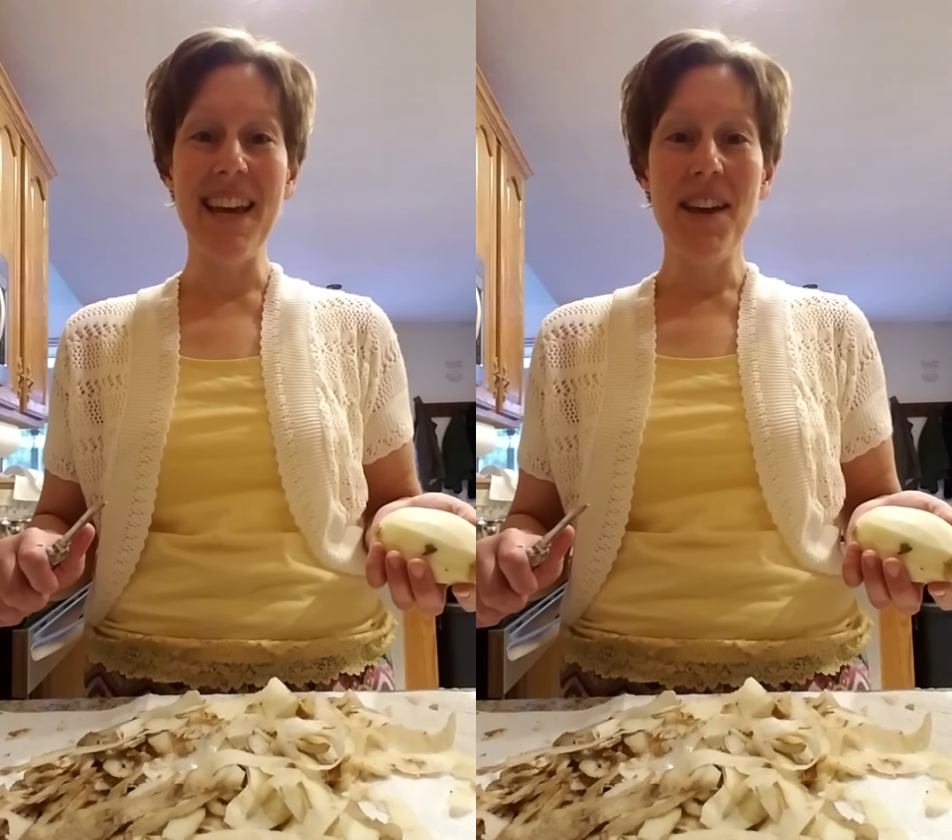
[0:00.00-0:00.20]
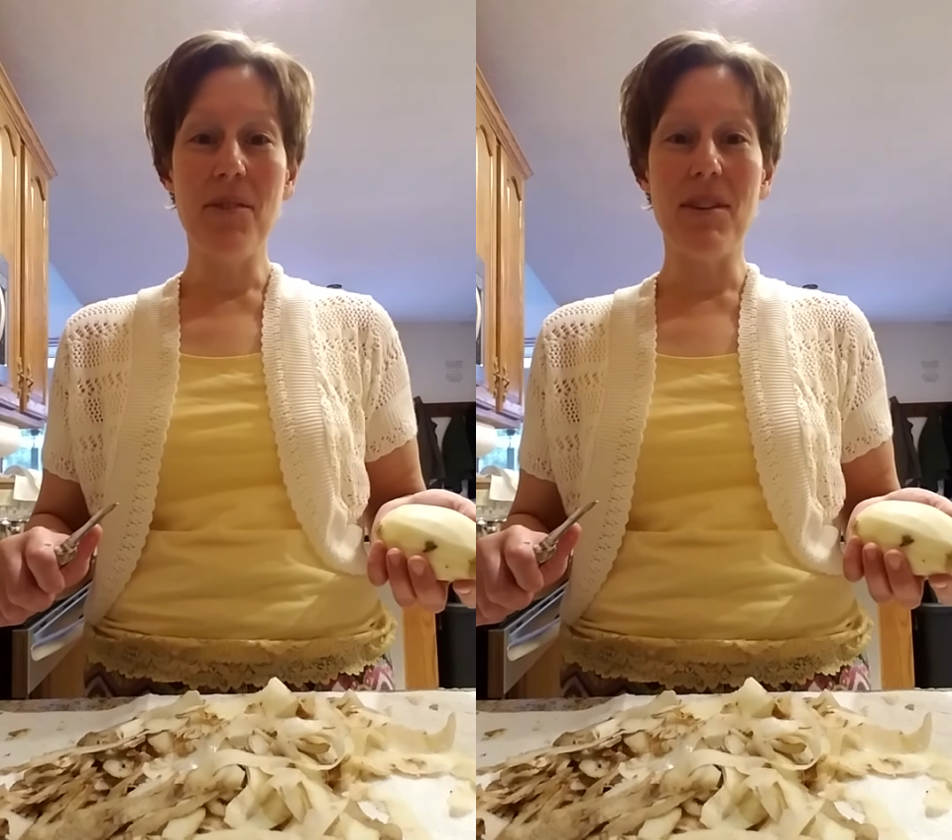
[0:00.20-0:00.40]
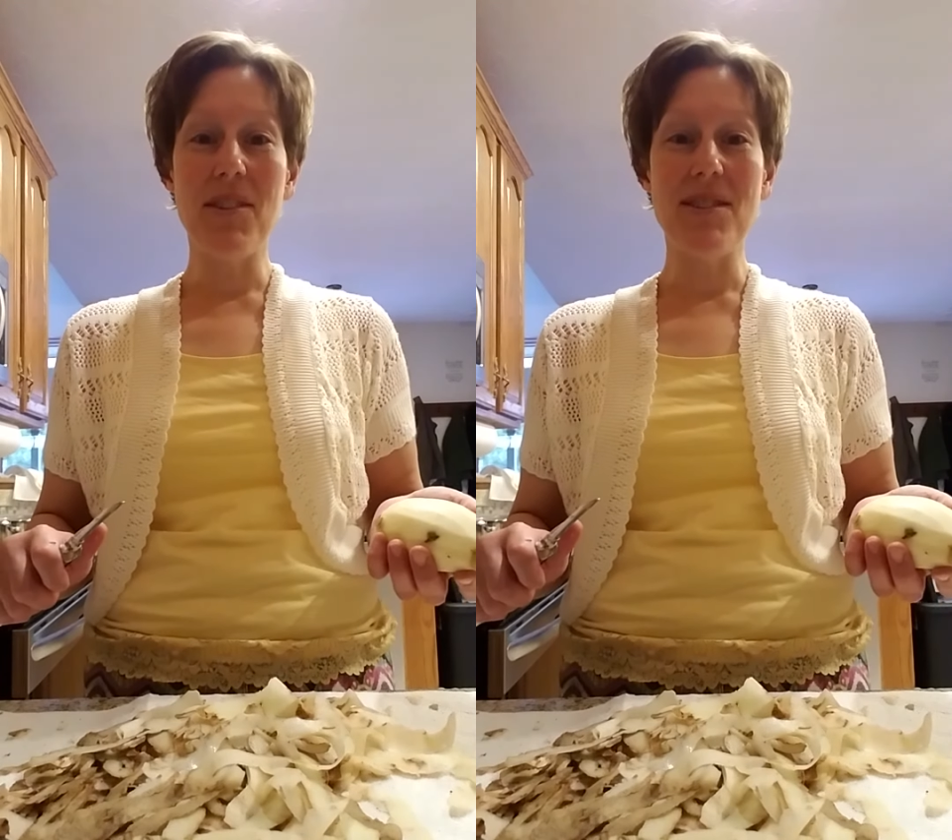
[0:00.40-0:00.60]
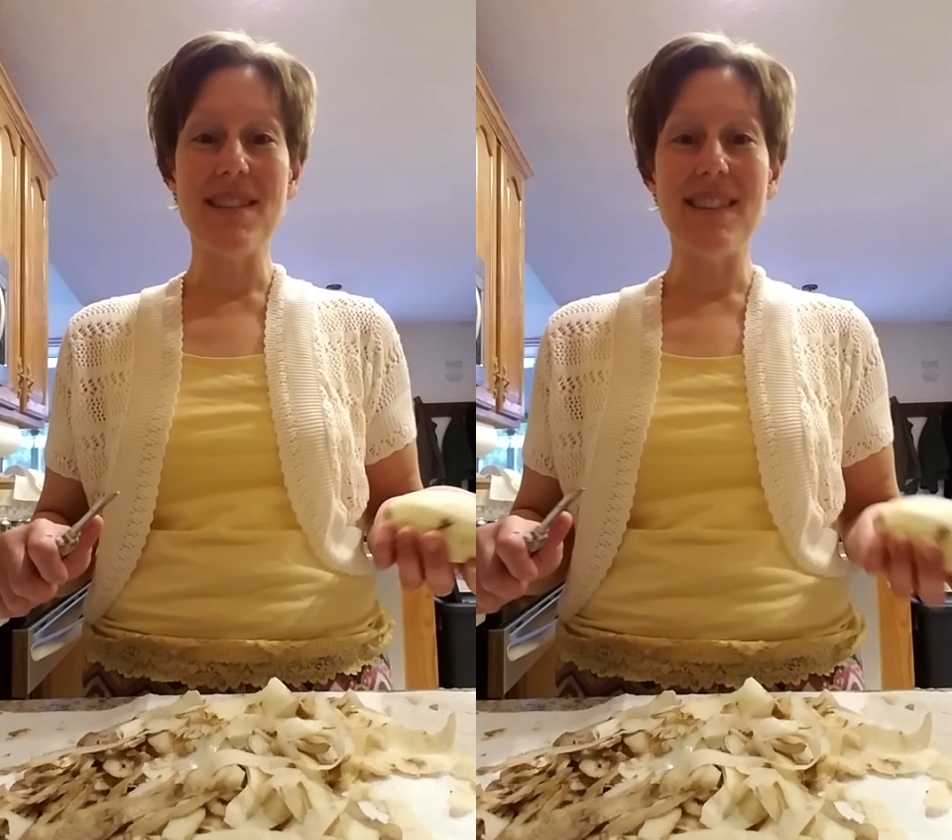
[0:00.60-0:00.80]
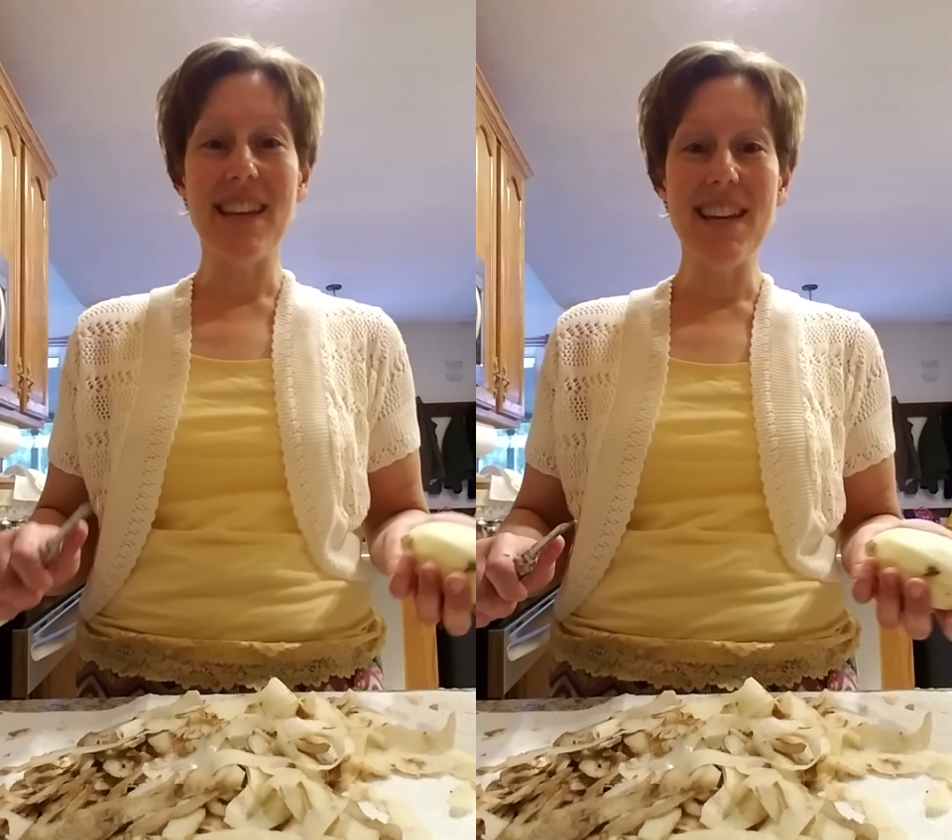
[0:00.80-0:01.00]
whether it's
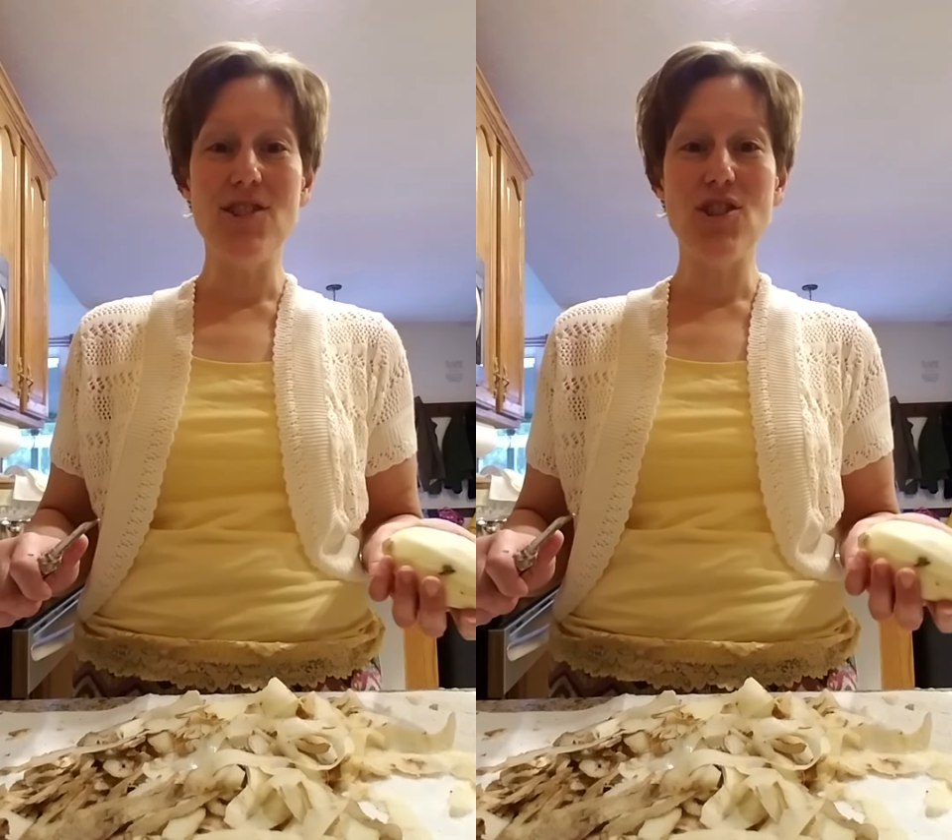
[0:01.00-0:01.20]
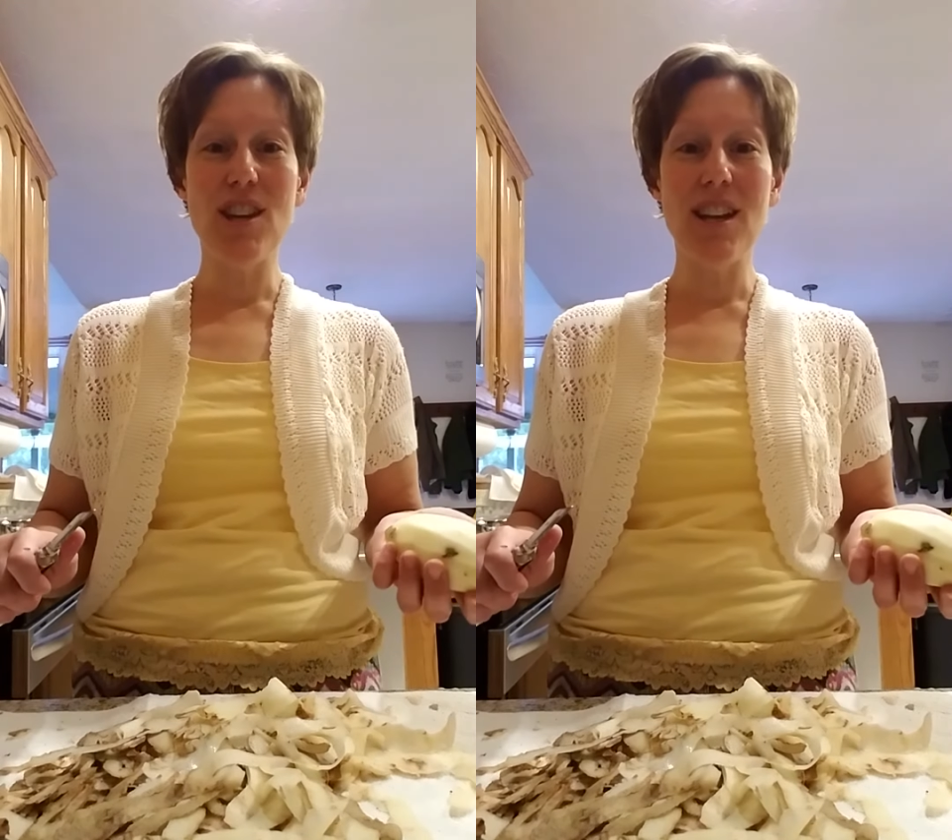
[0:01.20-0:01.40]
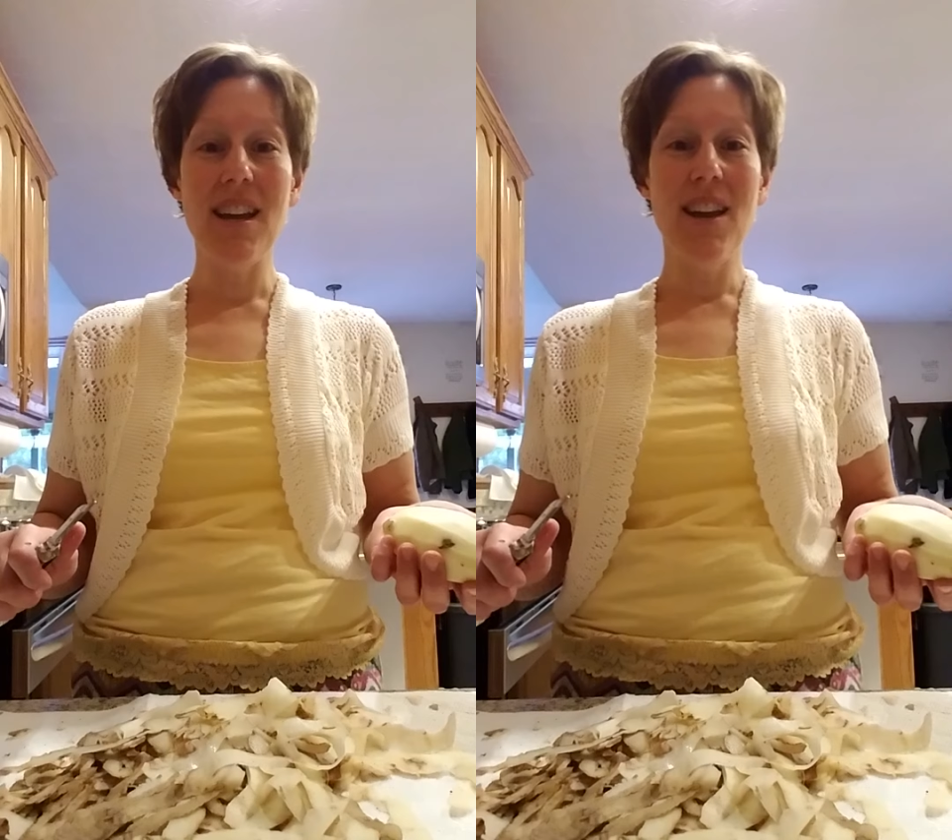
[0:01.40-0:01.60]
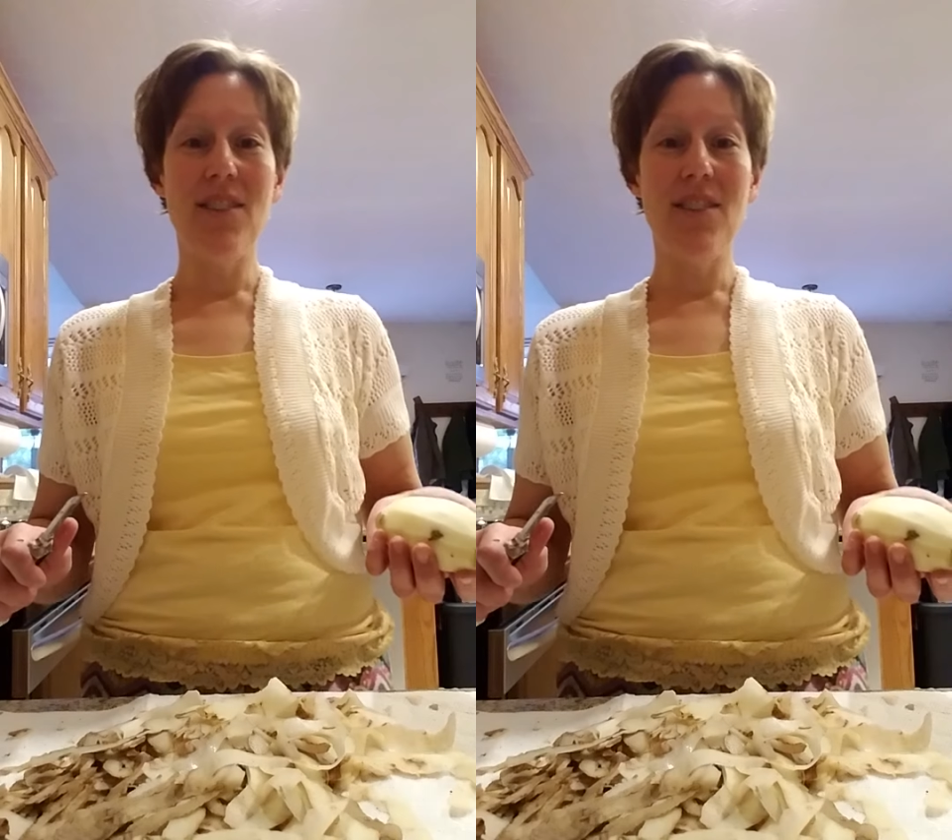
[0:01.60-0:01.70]
in the kitchen,